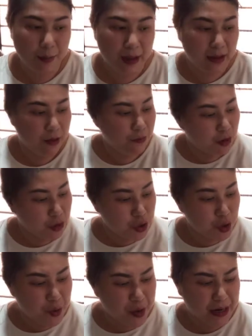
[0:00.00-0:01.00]
But if your
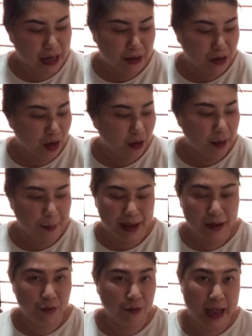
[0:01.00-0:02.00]
children are not a
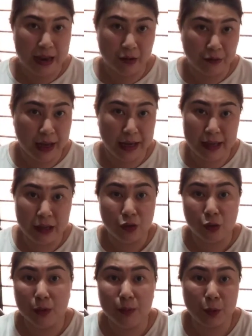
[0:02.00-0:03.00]
big fan of onion,
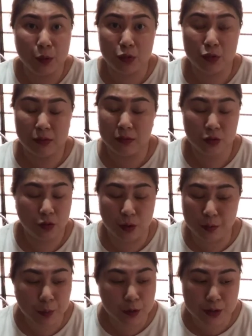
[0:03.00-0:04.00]
don't put
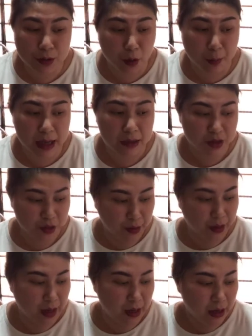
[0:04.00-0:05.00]
so much,
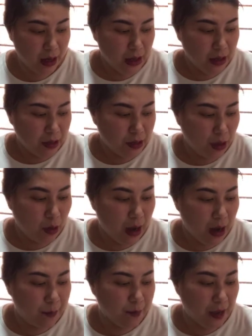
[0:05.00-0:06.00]
okay? So
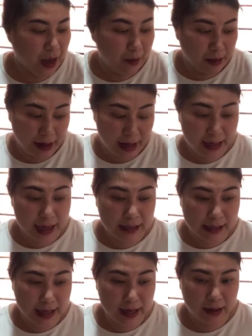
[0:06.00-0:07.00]
like I
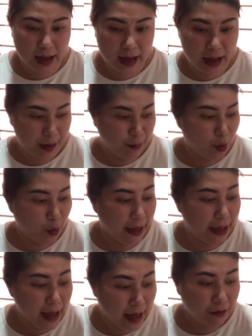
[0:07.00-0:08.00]
said, I am
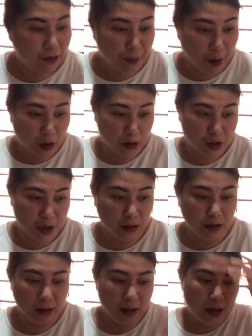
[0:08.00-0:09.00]
cooking half a
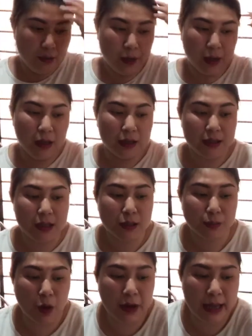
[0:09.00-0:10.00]
portion because this
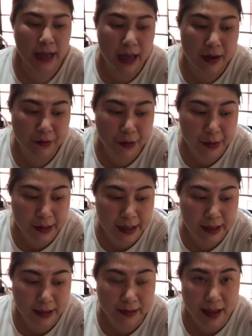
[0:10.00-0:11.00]
morning I've already
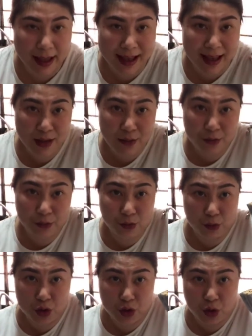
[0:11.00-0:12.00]
done half
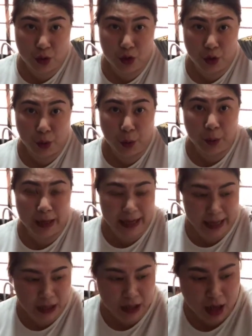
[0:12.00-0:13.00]
to show you
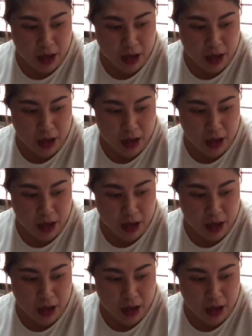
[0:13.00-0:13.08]
later.